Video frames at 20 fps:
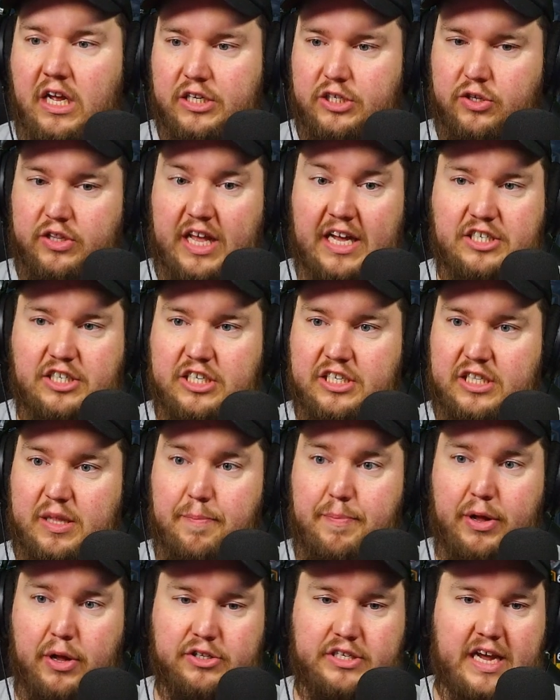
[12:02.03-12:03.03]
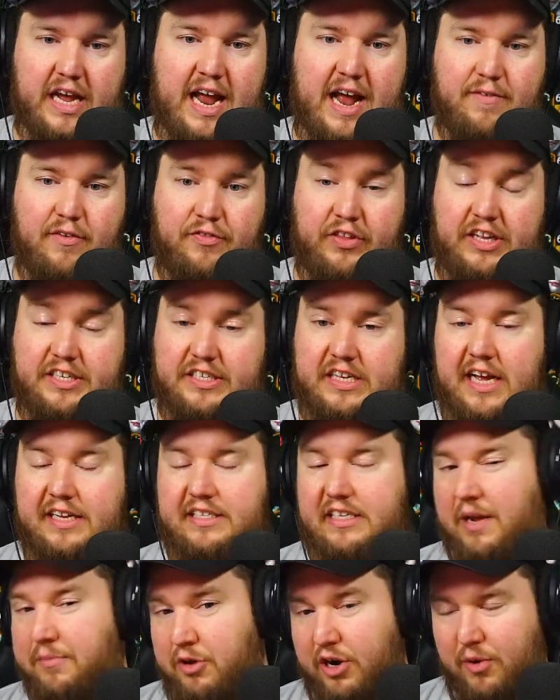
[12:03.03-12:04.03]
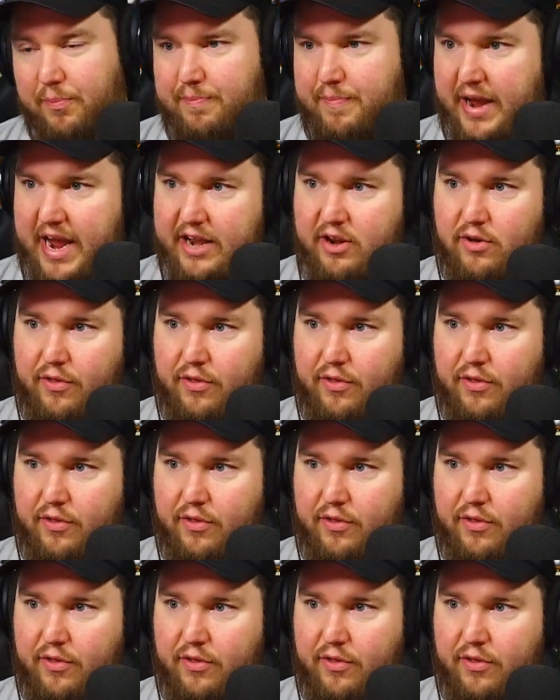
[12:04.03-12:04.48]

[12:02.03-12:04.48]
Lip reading: So that's just the builds I have on these guys. I'm going to manual